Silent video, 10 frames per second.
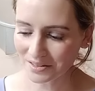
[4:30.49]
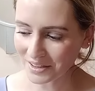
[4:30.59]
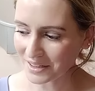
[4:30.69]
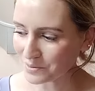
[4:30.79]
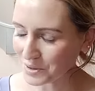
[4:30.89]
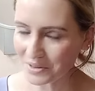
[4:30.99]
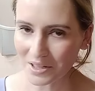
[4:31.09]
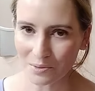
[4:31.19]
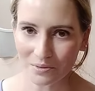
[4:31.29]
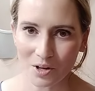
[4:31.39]
I can't remember the
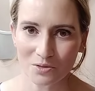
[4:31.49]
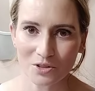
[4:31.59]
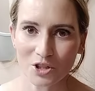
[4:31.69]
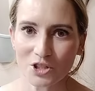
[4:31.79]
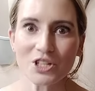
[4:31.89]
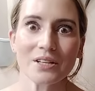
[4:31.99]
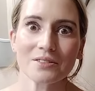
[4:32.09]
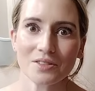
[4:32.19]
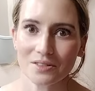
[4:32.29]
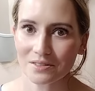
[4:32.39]
name. Oh, Good
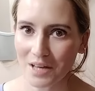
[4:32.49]
Jeans.